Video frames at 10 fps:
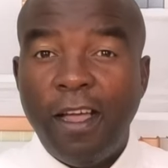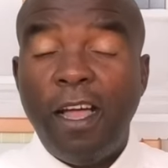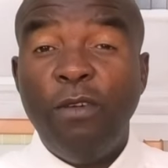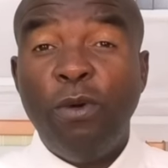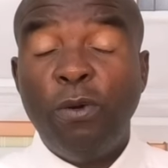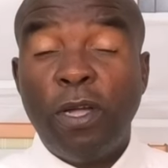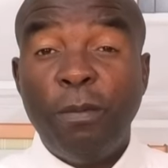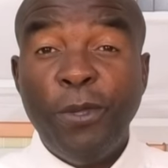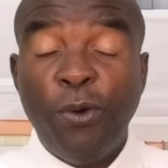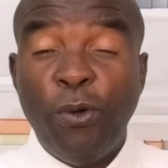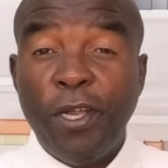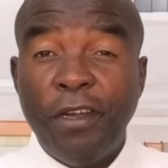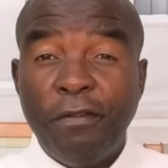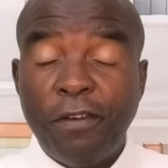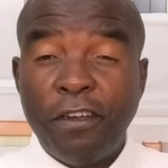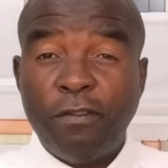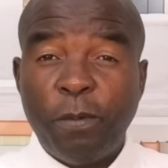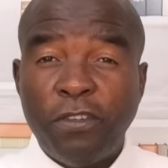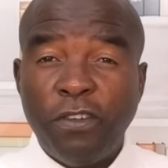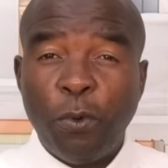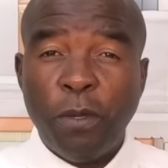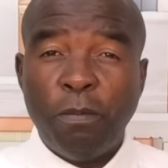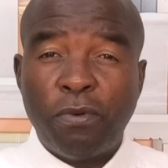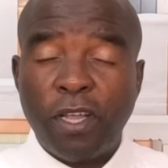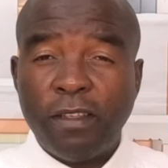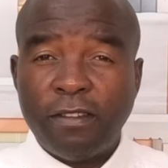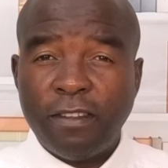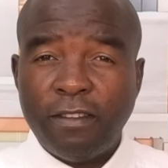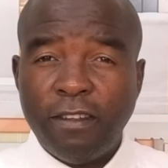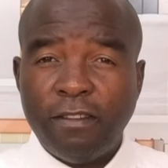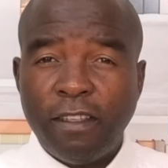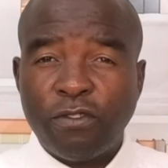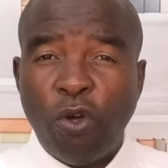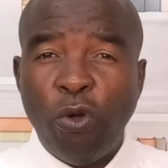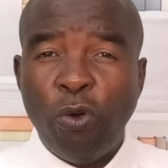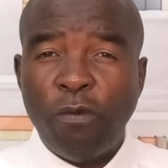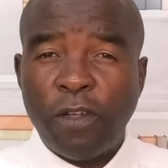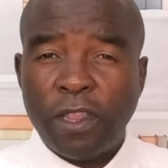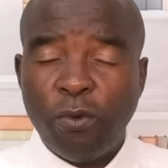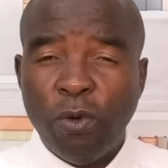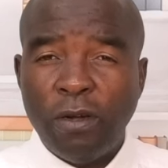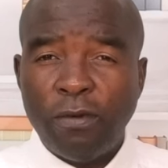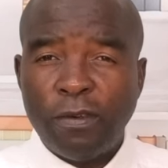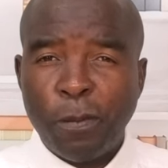I welcome you all in a very special way, brothers and sisters all over the world.